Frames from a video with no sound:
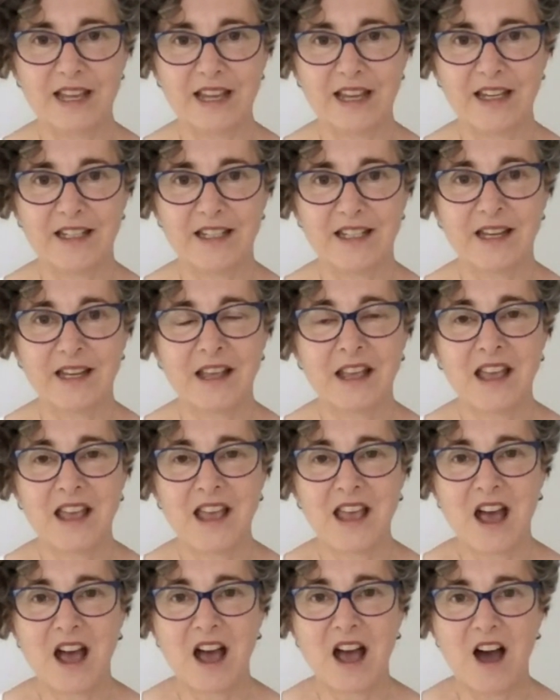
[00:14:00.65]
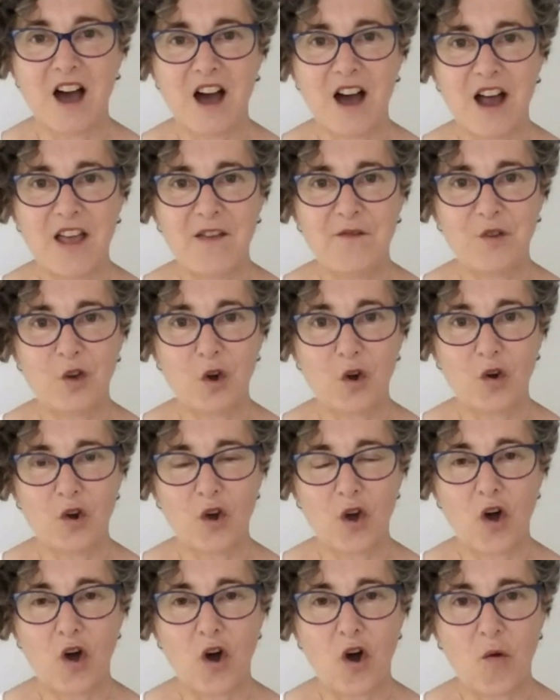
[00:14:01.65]
kit, I've got
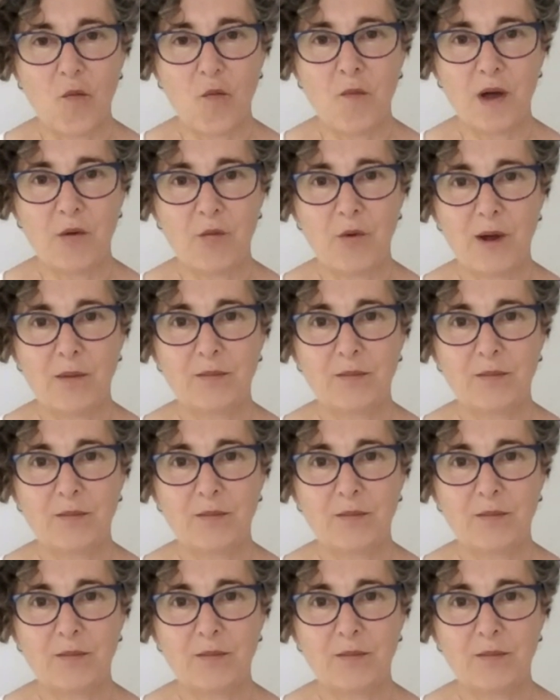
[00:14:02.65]
on my